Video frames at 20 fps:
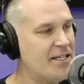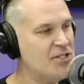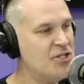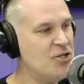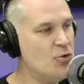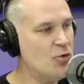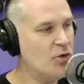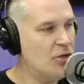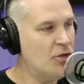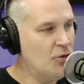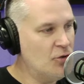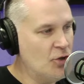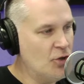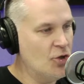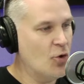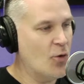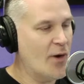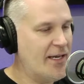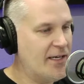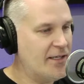you can
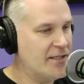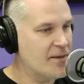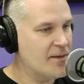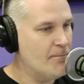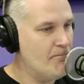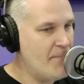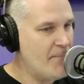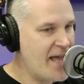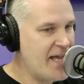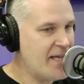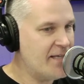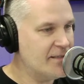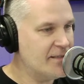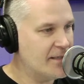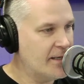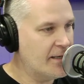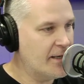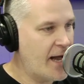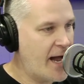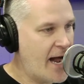do, and it's
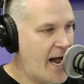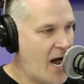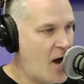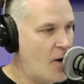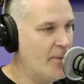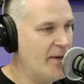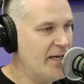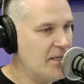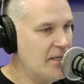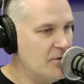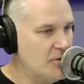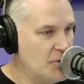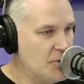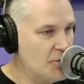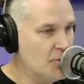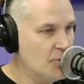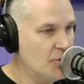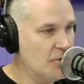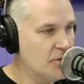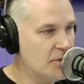amazing how many
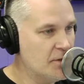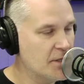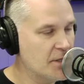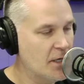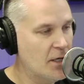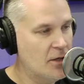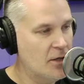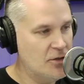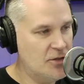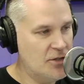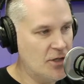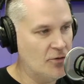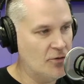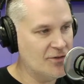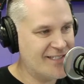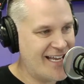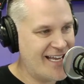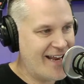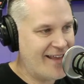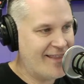dudes don't
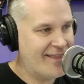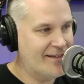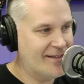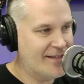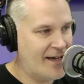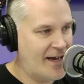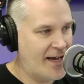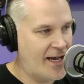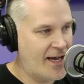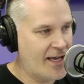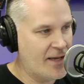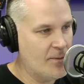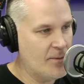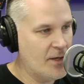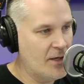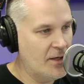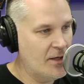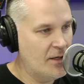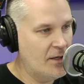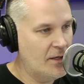take the time
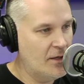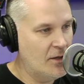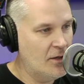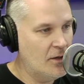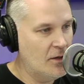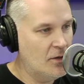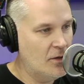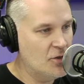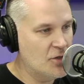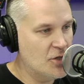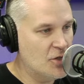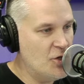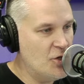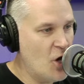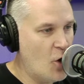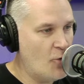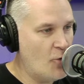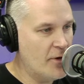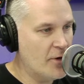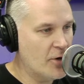to
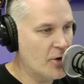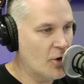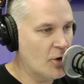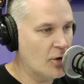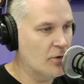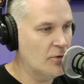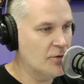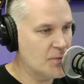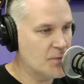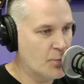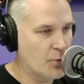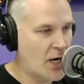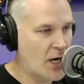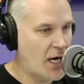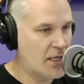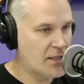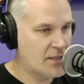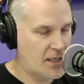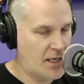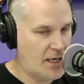know their girl's
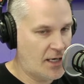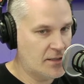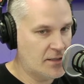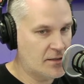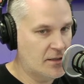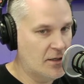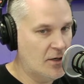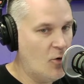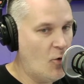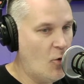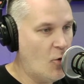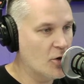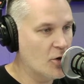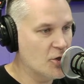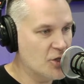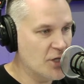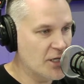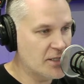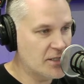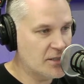bra size. Or
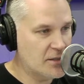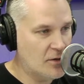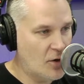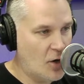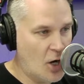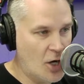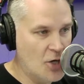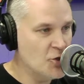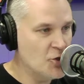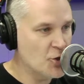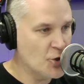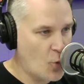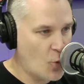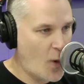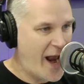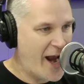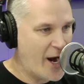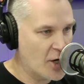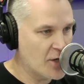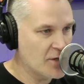just
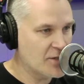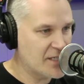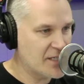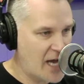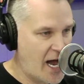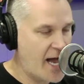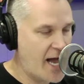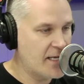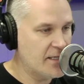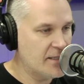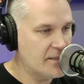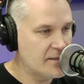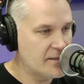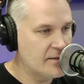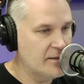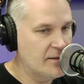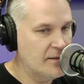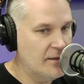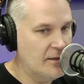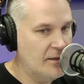underwear size.
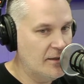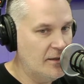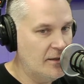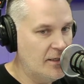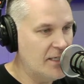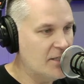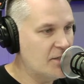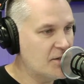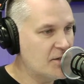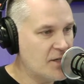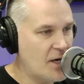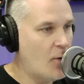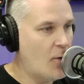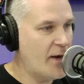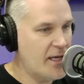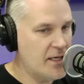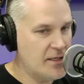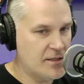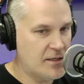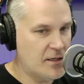It's so
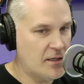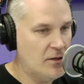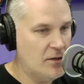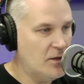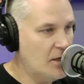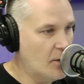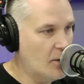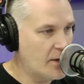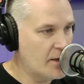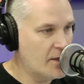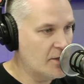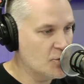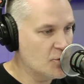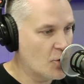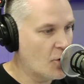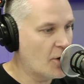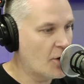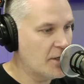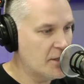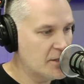easy. You go into the
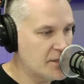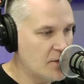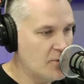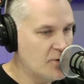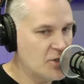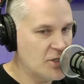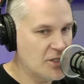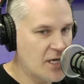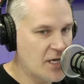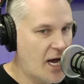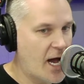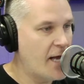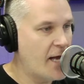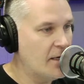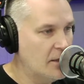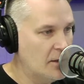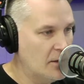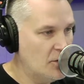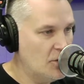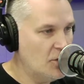drawer, see what she's got,
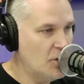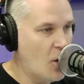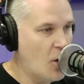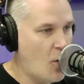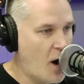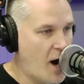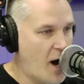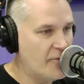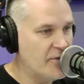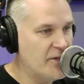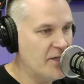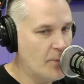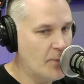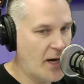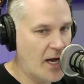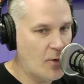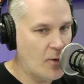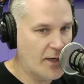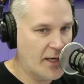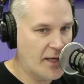you go off and you
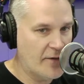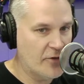buy whatever.